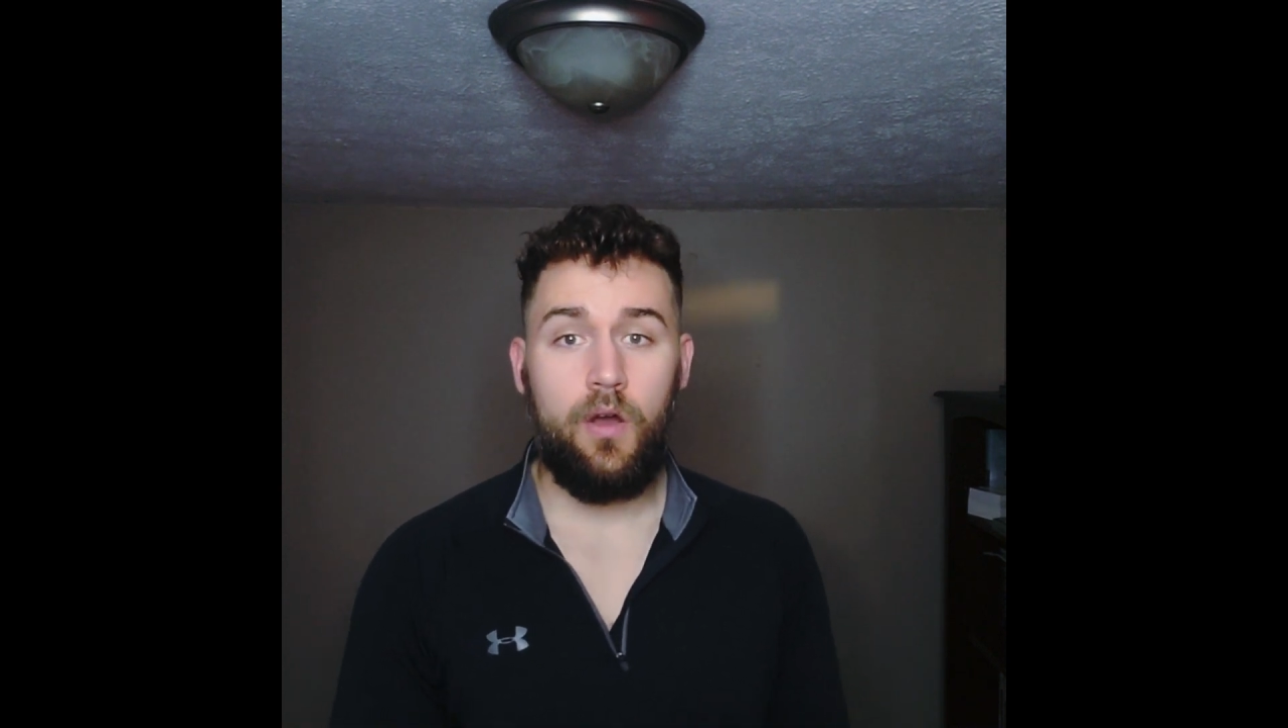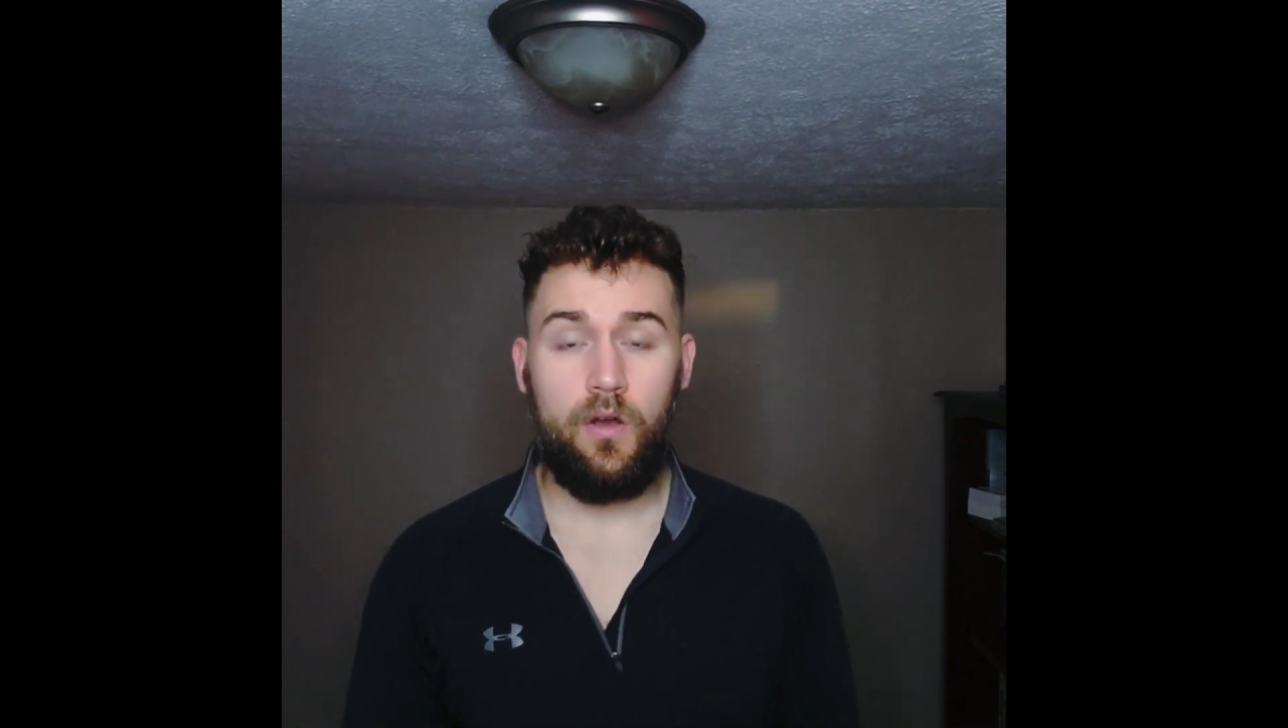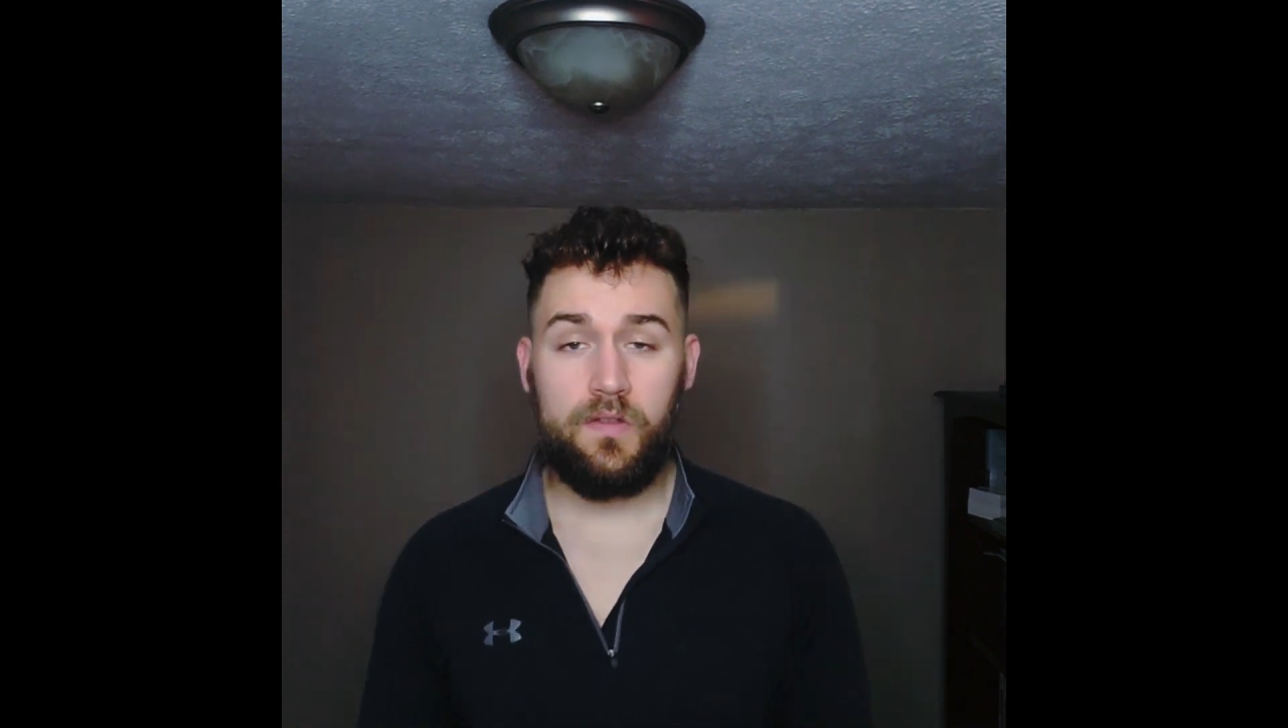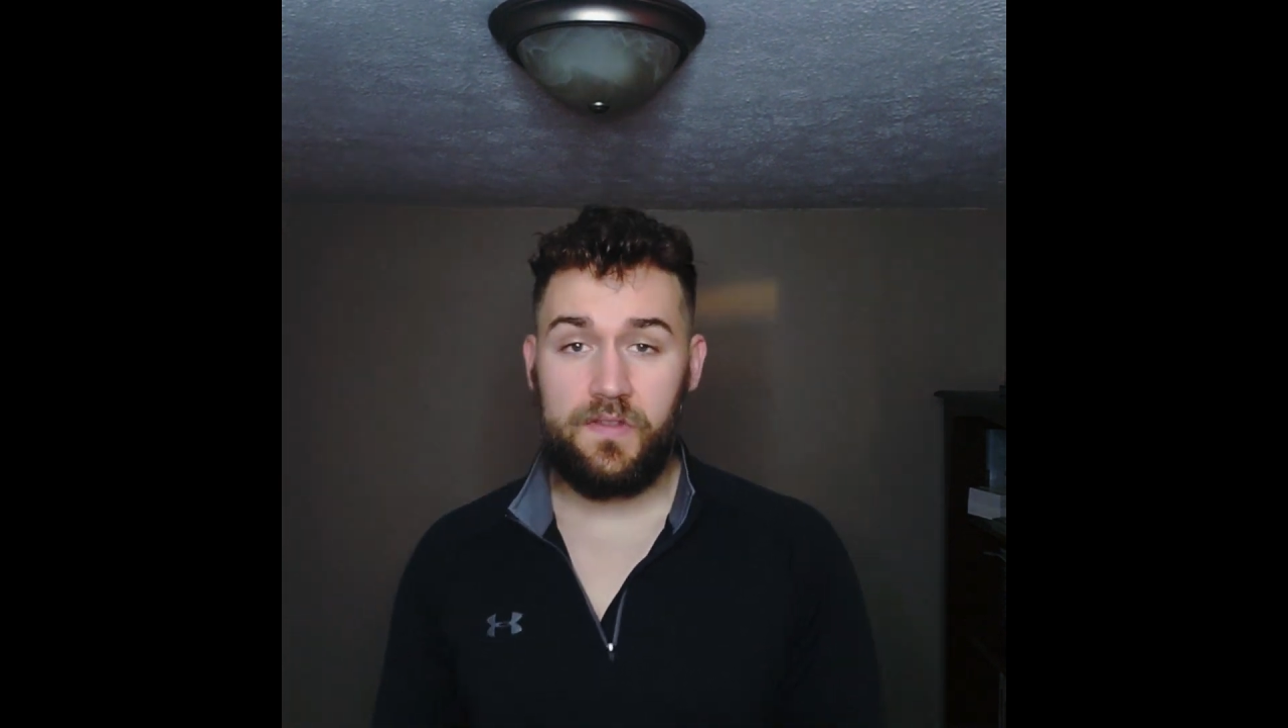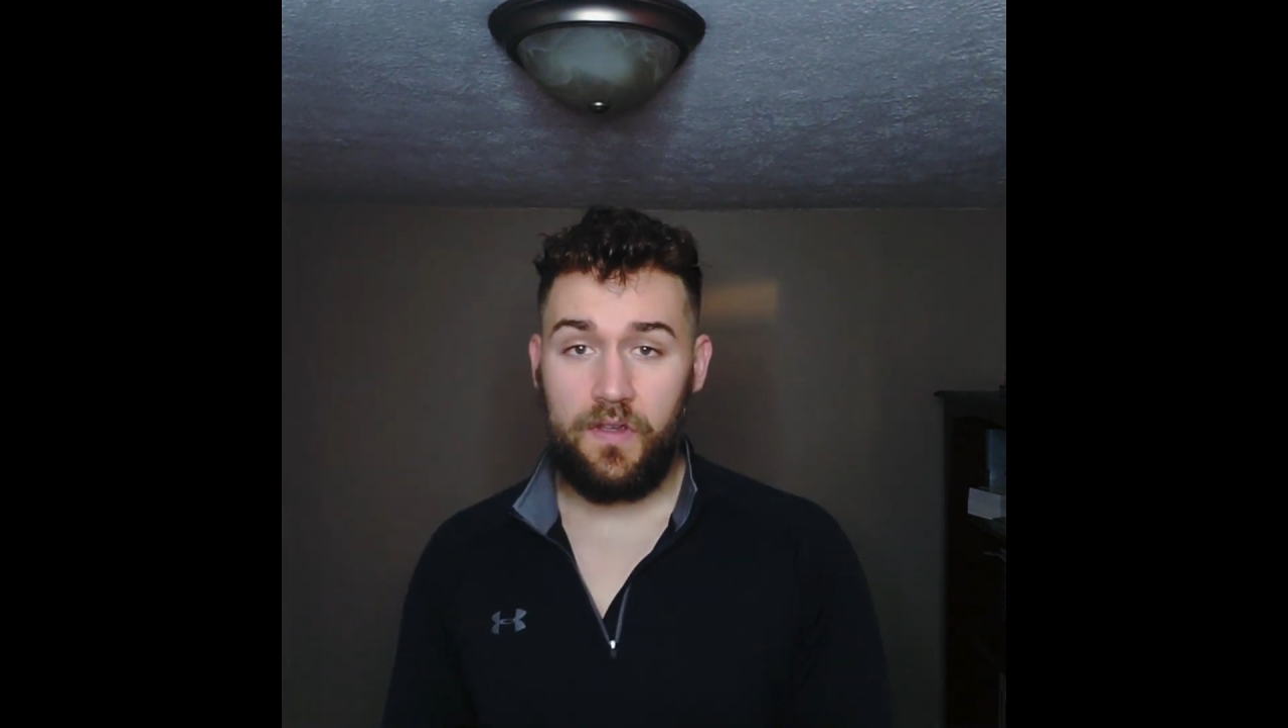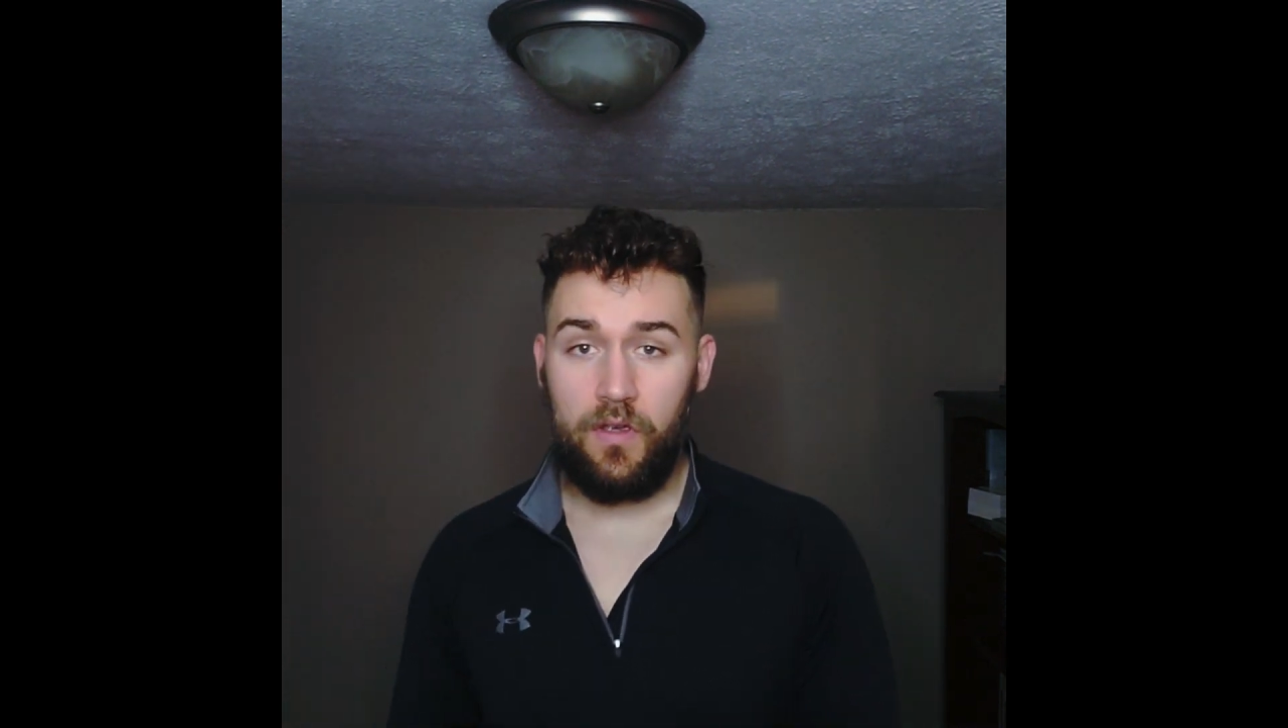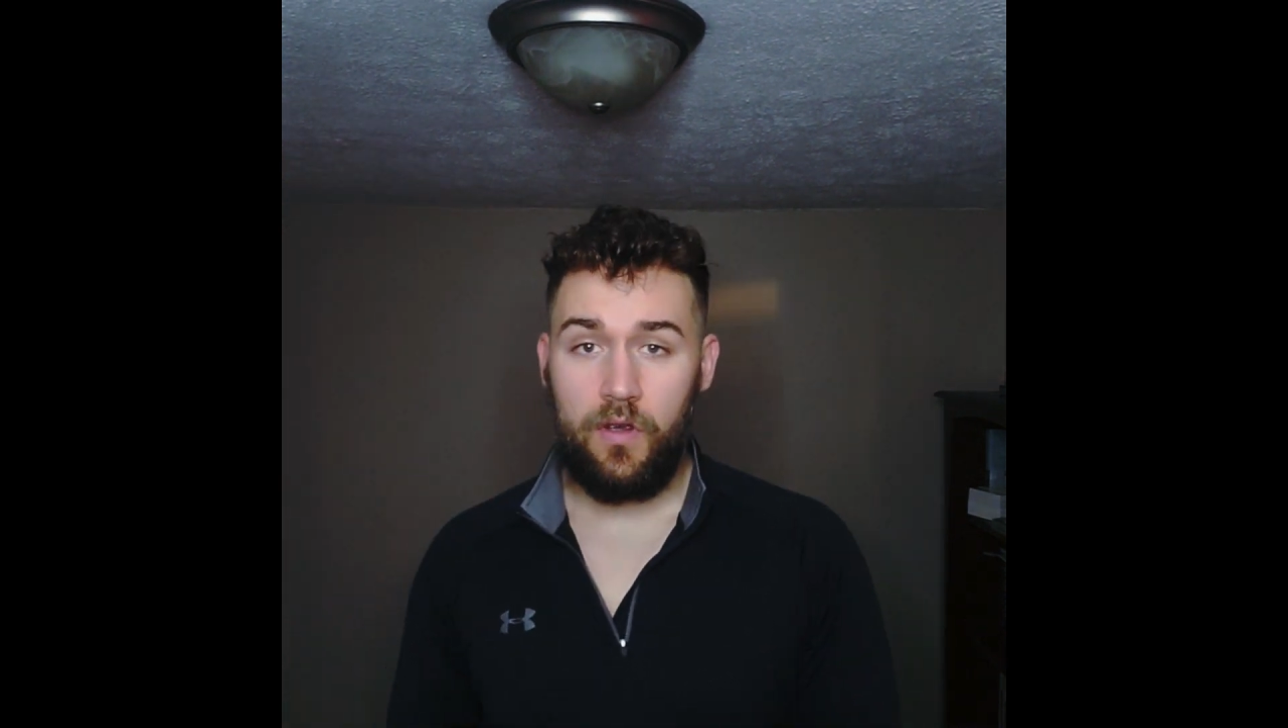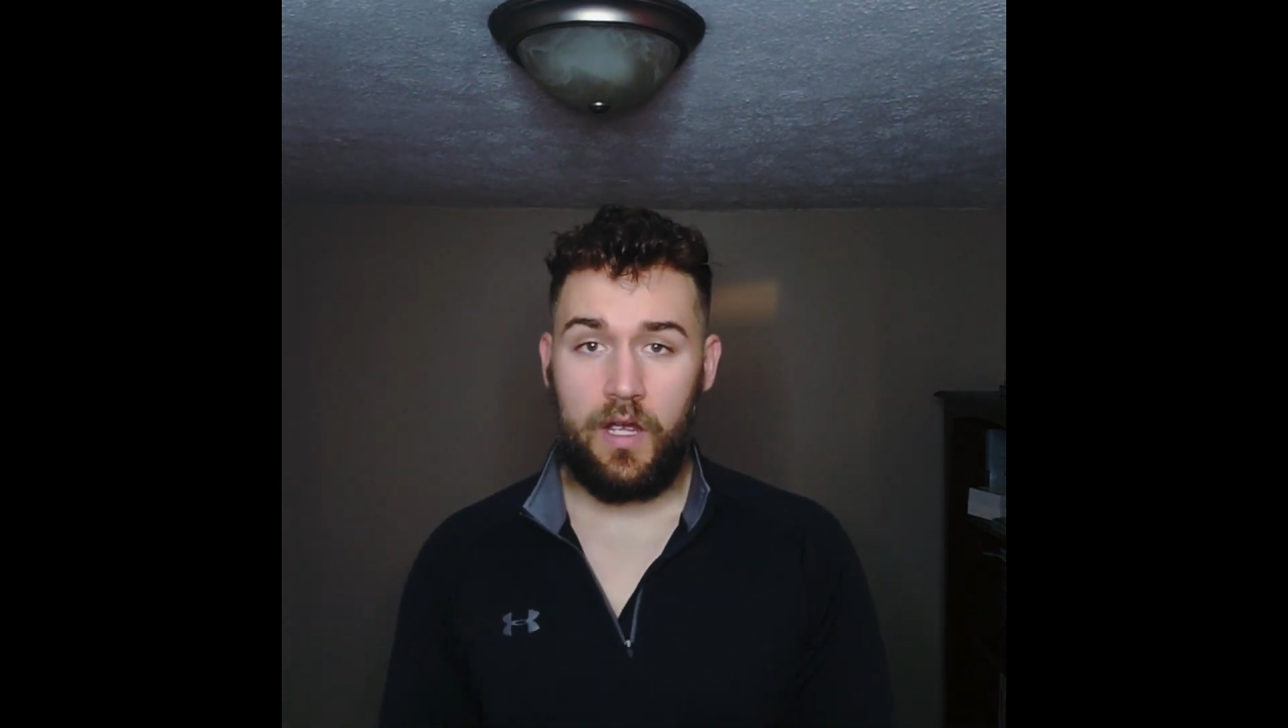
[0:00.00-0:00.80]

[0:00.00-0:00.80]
Also,